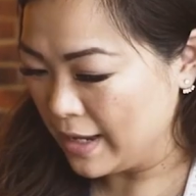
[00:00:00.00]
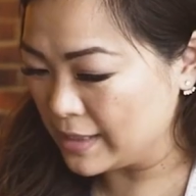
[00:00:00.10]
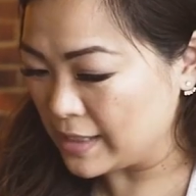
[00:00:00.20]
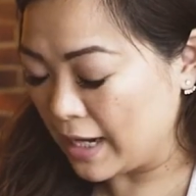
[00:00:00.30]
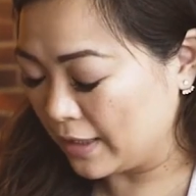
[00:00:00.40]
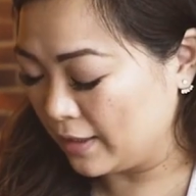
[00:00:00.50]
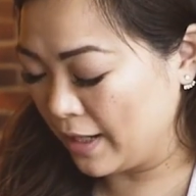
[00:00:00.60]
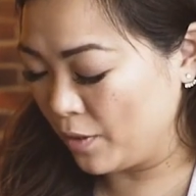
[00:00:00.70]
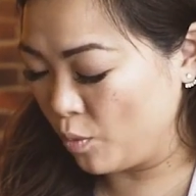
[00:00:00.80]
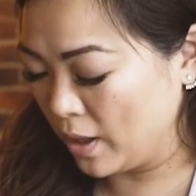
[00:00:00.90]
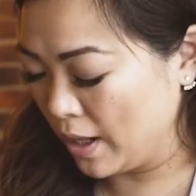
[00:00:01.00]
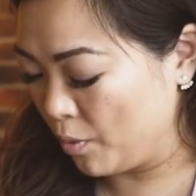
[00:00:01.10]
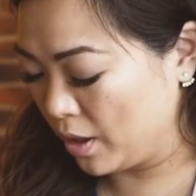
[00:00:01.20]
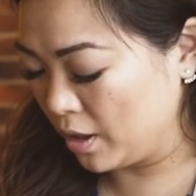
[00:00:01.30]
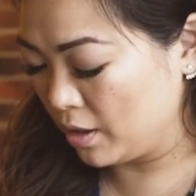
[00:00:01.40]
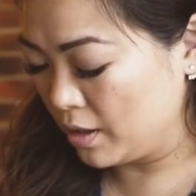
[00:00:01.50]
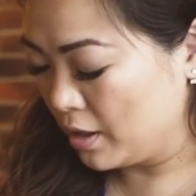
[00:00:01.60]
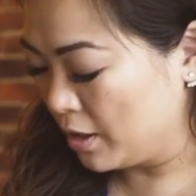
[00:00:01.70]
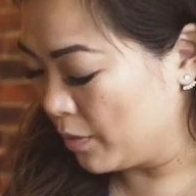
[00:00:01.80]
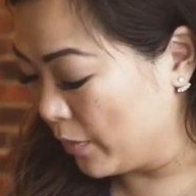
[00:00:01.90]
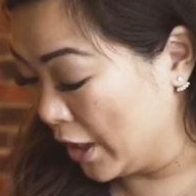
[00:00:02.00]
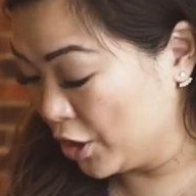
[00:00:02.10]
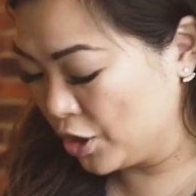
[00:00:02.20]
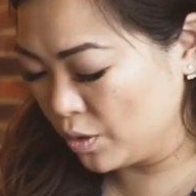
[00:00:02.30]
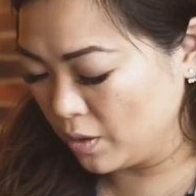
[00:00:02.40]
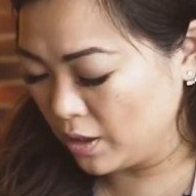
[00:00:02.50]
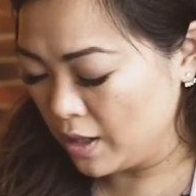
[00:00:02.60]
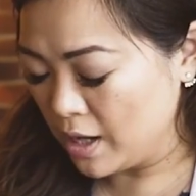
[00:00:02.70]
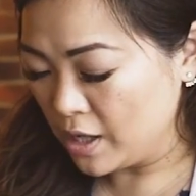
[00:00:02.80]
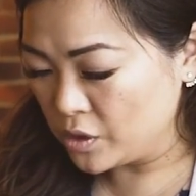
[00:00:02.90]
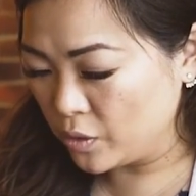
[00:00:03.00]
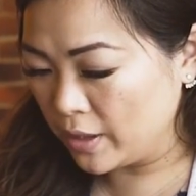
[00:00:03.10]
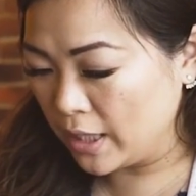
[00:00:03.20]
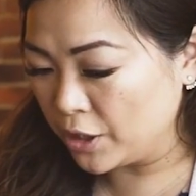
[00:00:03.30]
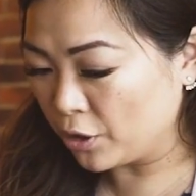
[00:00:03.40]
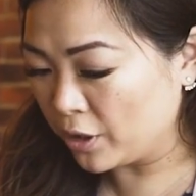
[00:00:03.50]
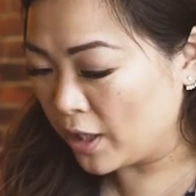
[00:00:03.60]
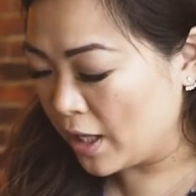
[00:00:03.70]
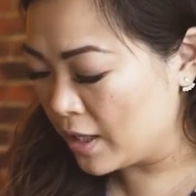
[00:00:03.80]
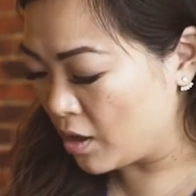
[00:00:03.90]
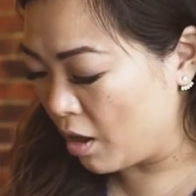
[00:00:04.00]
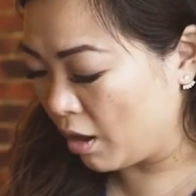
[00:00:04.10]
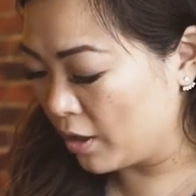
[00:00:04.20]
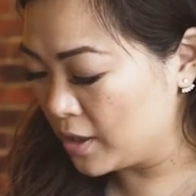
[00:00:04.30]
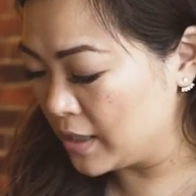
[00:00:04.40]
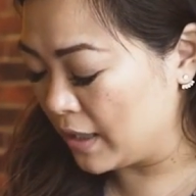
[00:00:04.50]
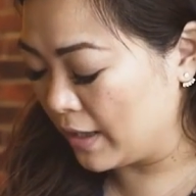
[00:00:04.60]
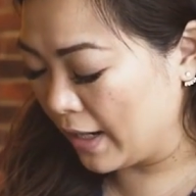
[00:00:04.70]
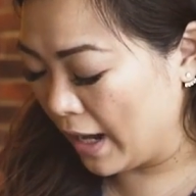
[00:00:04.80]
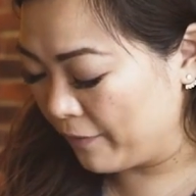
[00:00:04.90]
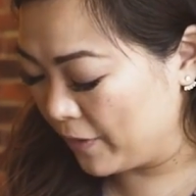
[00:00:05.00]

is kind of like what I want to make sure. So the eternity is ours. Like I